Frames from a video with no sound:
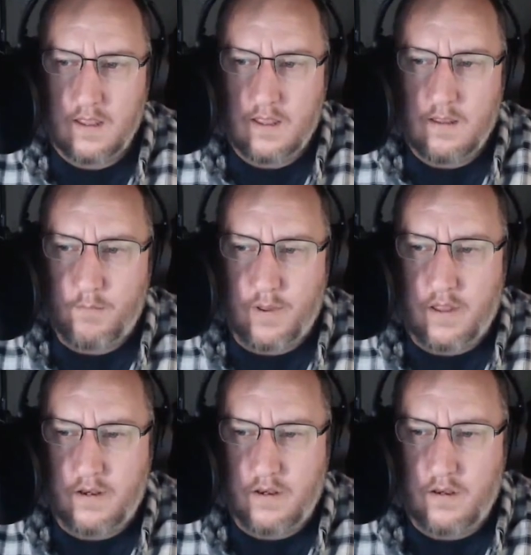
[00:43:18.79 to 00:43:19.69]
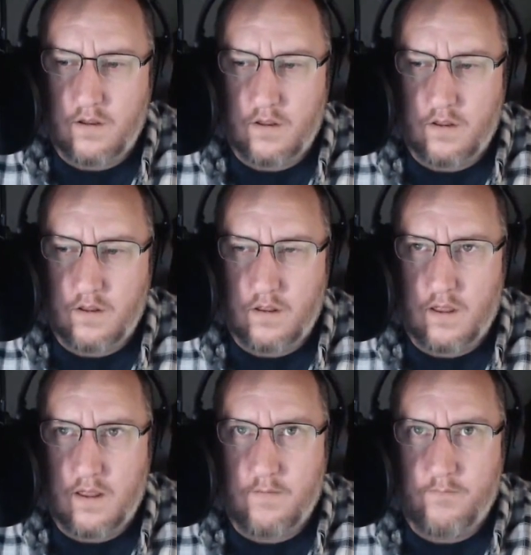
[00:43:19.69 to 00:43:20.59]
But
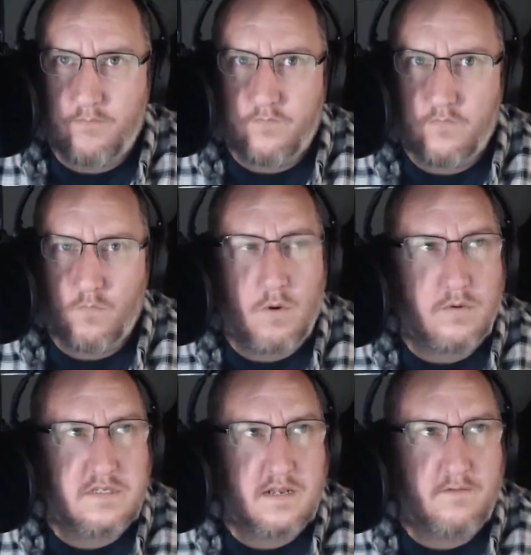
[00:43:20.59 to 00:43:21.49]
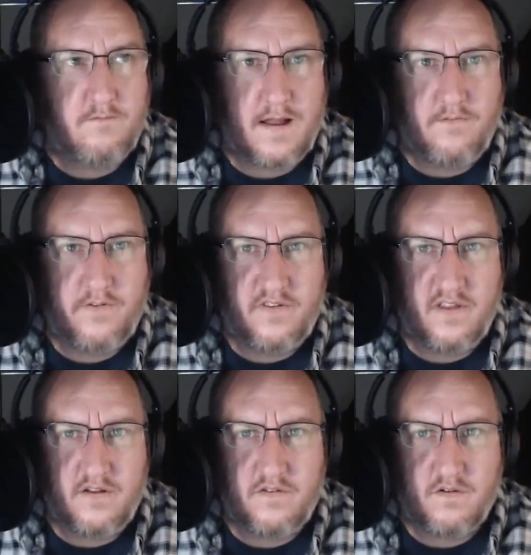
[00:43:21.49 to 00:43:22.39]
what was it in
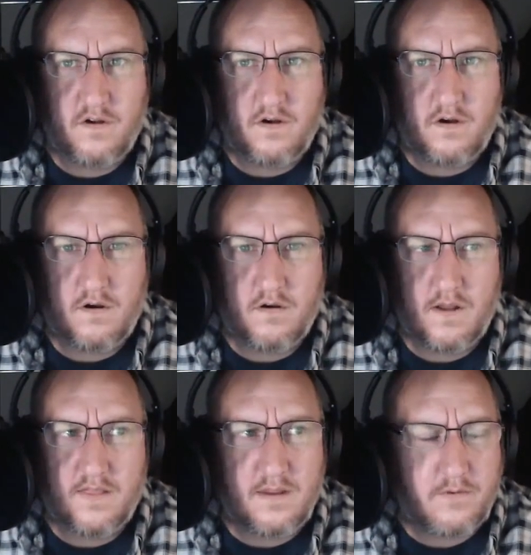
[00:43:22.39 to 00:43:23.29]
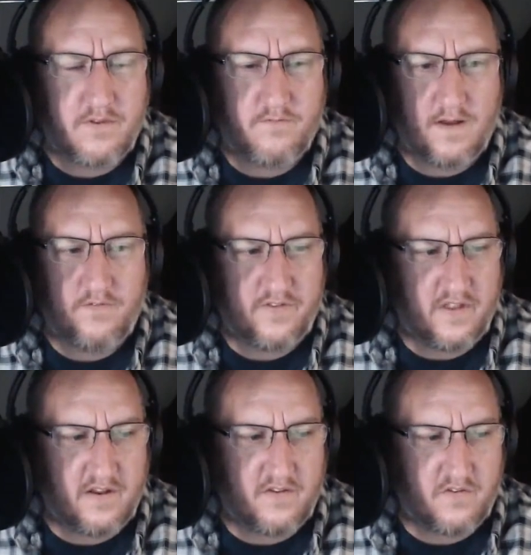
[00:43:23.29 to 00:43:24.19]
5.6, or I think it was in
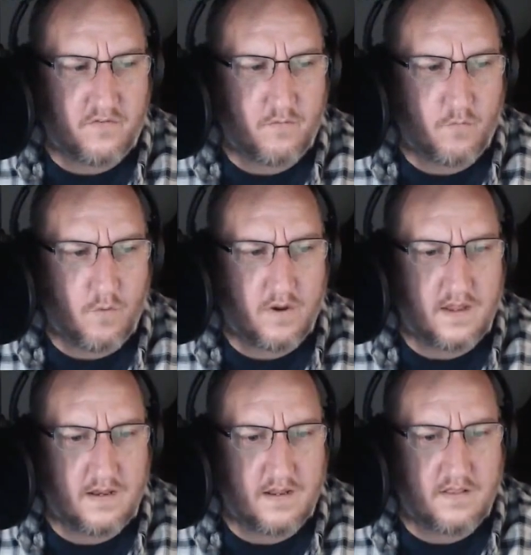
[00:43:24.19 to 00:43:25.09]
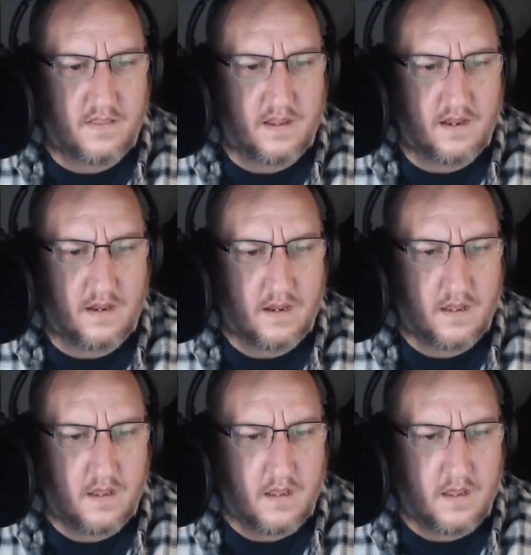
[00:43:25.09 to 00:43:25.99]
5.6 where they did the
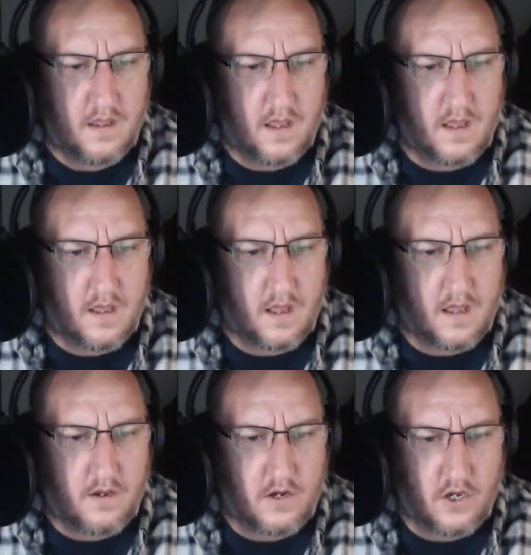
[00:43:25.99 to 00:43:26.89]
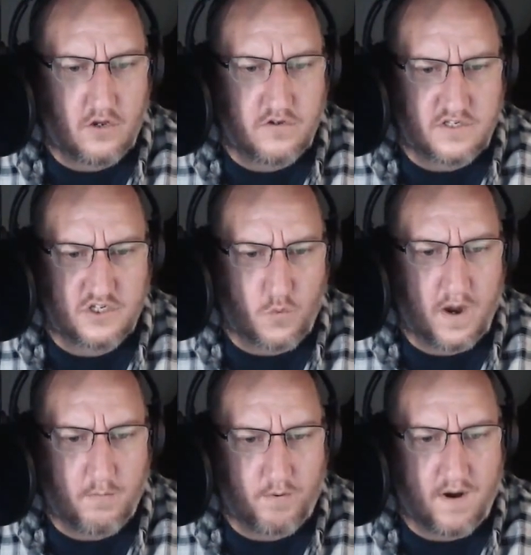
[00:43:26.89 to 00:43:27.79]
you could use the
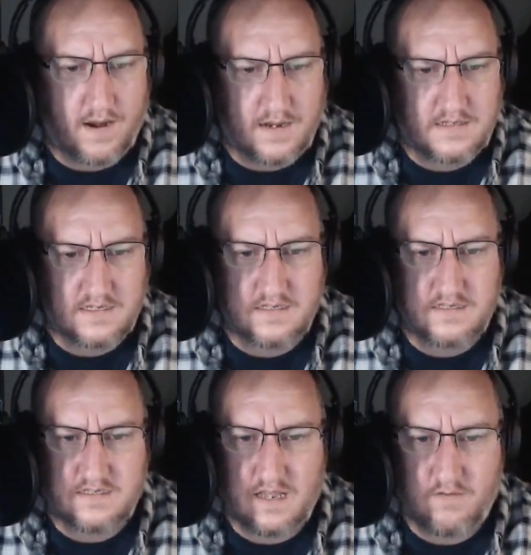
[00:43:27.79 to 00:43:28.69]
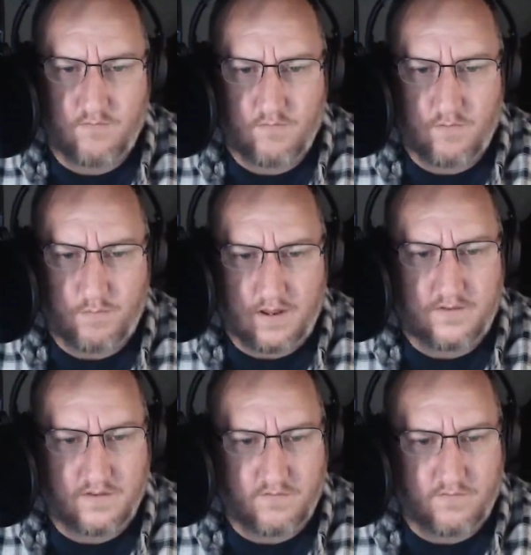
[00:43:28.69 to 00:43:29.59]
square brackets in
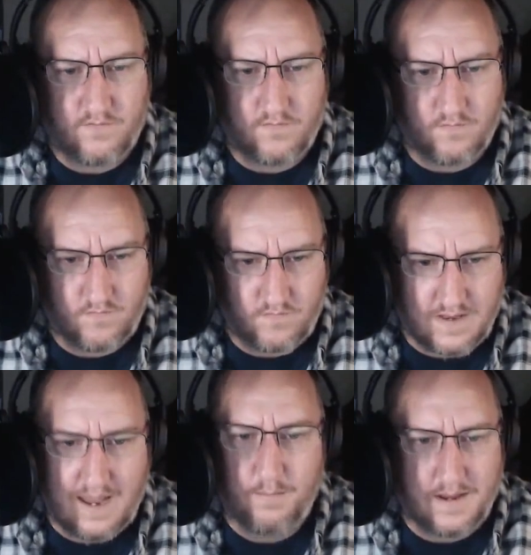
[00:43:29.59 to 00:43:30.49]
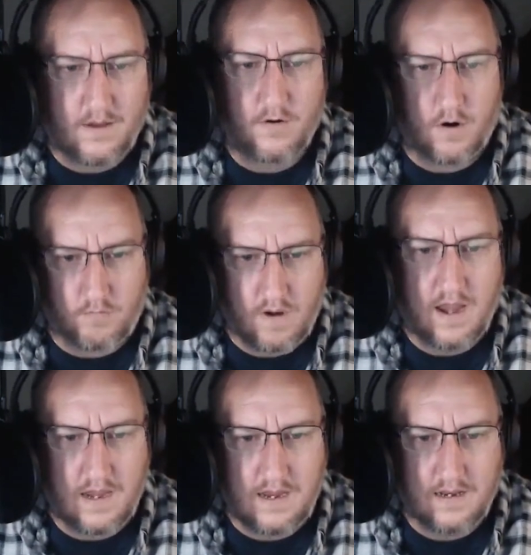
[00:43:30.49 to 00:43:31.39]
replace of typing out
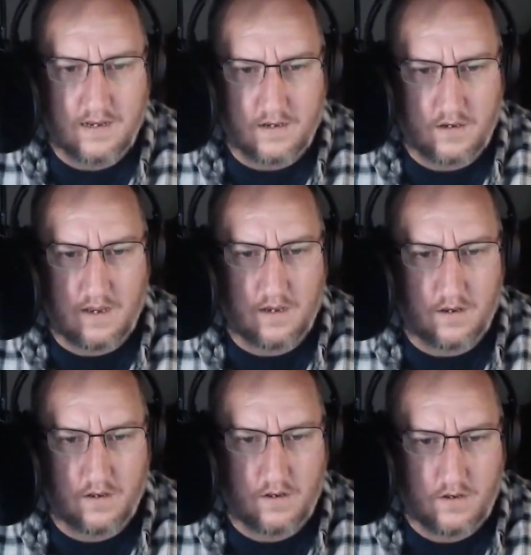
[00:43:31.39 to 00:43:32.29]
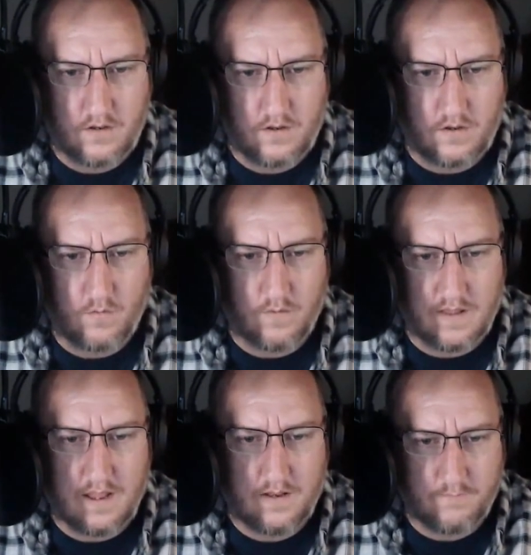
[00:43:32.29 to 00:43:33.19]
array and doing that,